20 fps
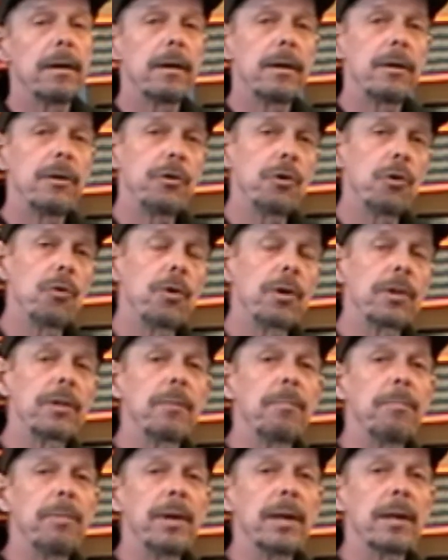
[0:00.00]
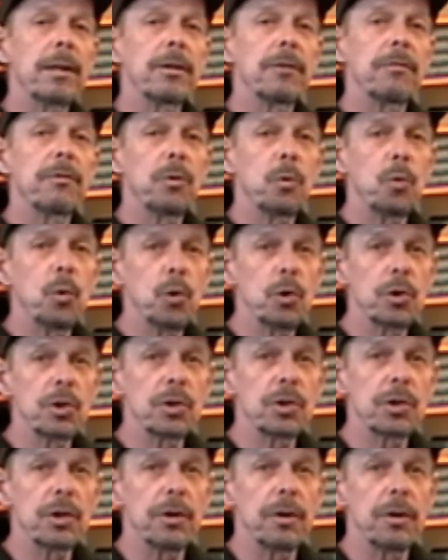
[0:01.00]
During the build of the
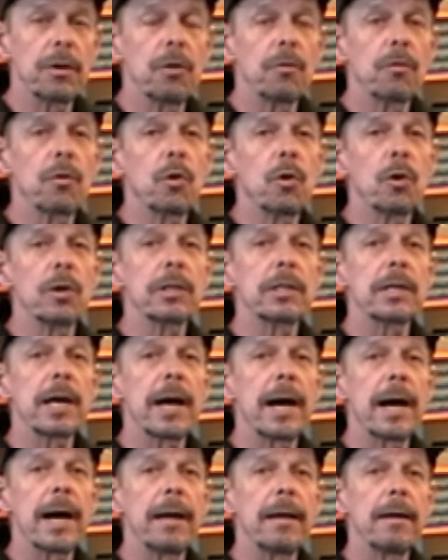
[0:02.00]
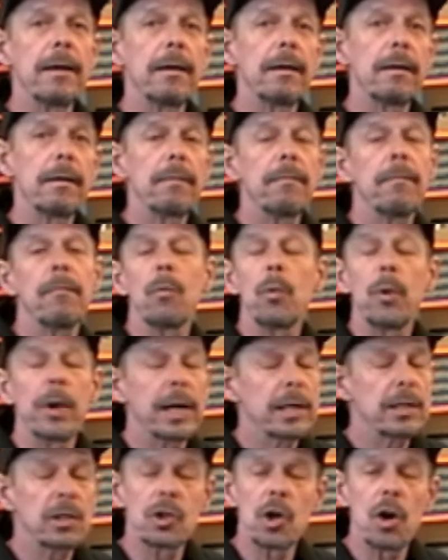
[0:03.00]
Worcester, of course, when
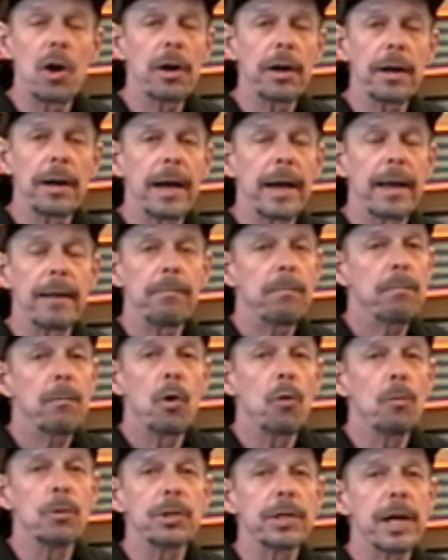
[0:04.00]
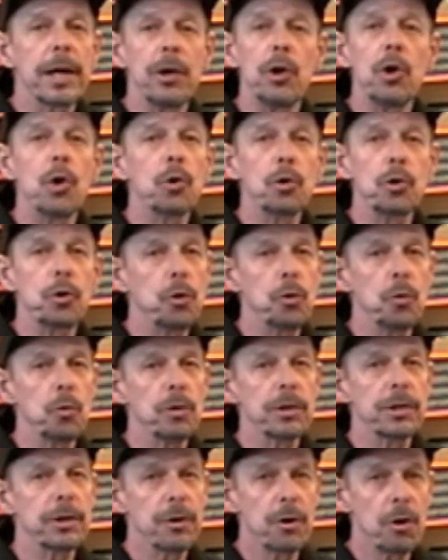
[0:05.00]
I started, I almost had no
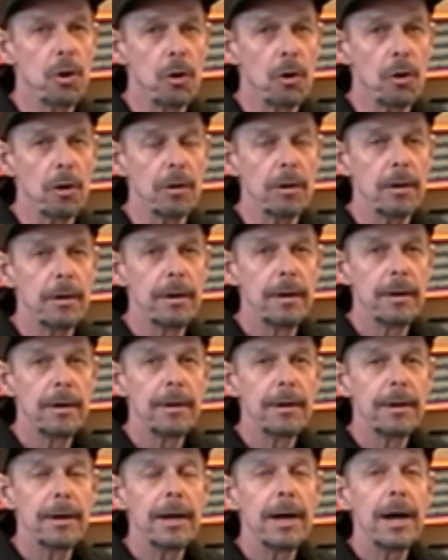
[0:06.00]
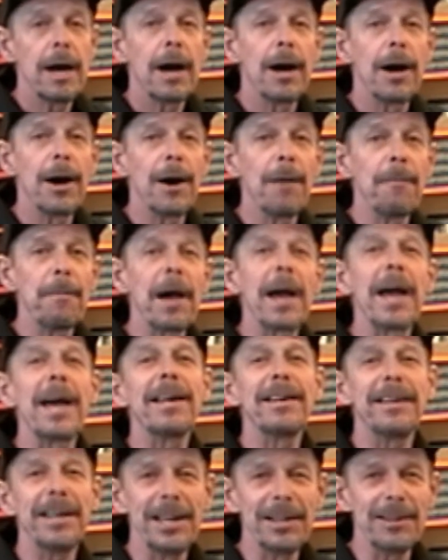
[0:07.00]
tools at all. I
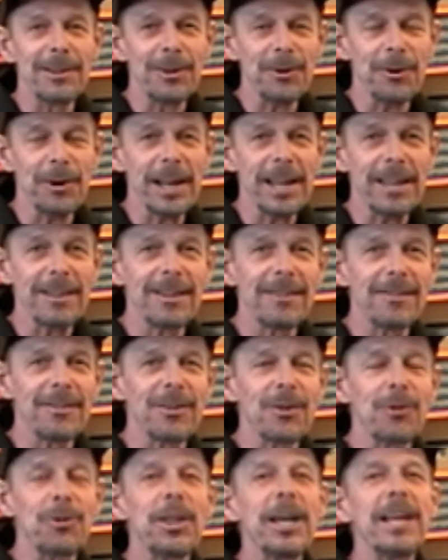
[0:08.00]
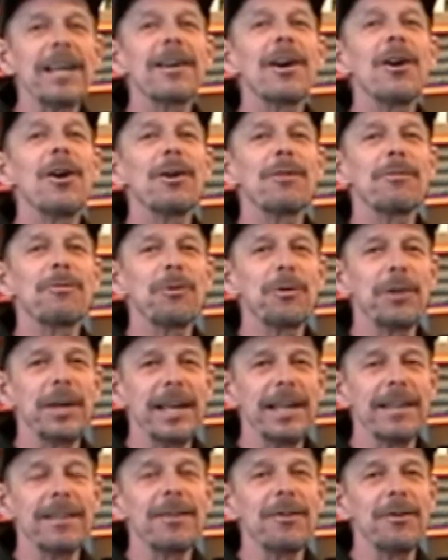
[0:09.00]
had the internet, so thank God for the
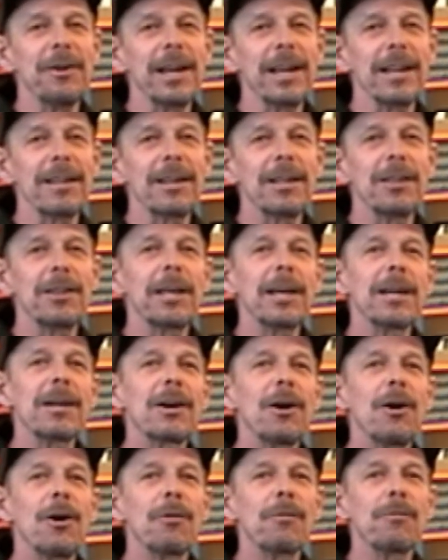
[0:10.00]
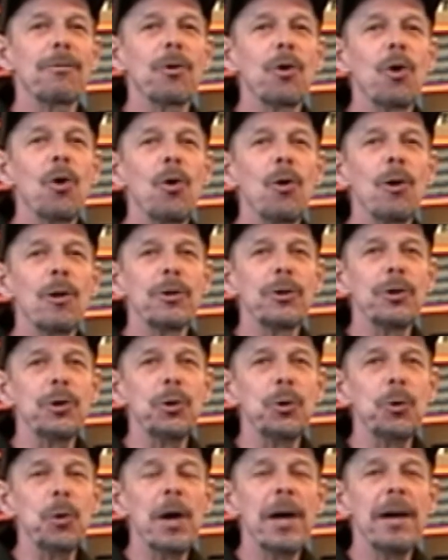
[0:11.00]
internet, and thank God for all
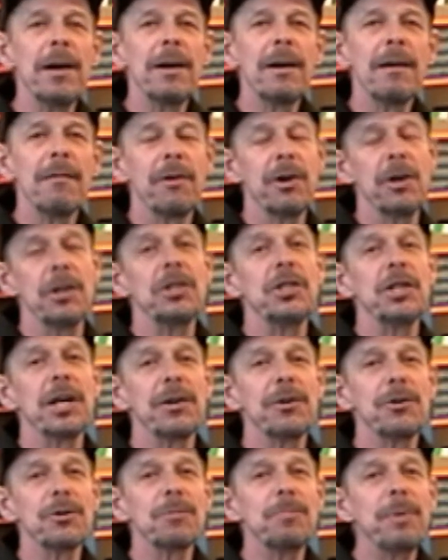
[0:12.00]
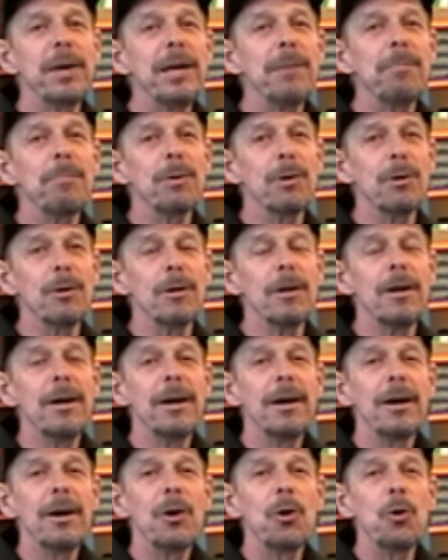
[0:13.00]
you very generous people
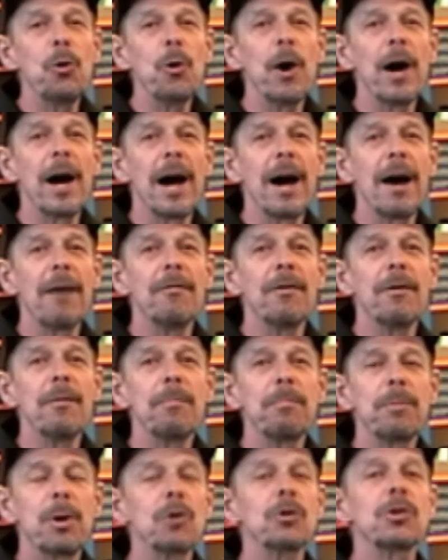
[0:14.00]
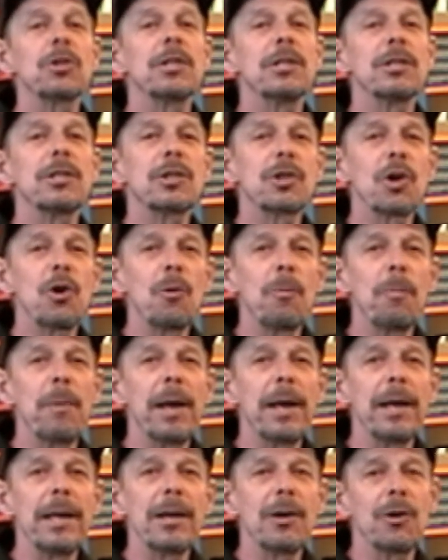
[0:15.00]
who have posted so
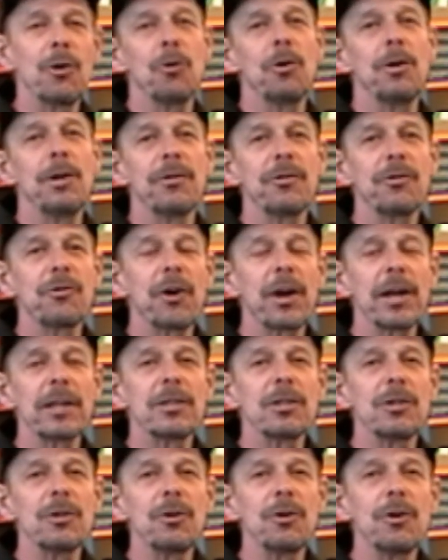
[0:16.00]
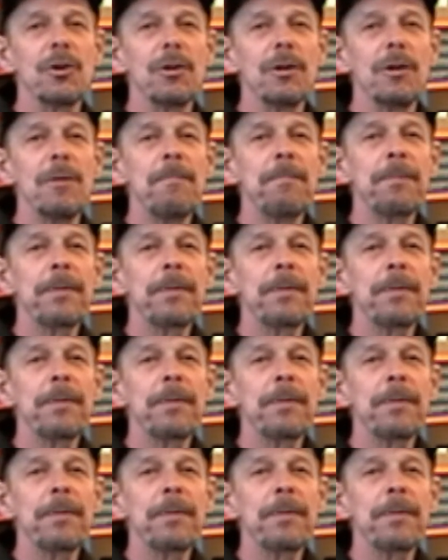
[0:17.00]
many good instructional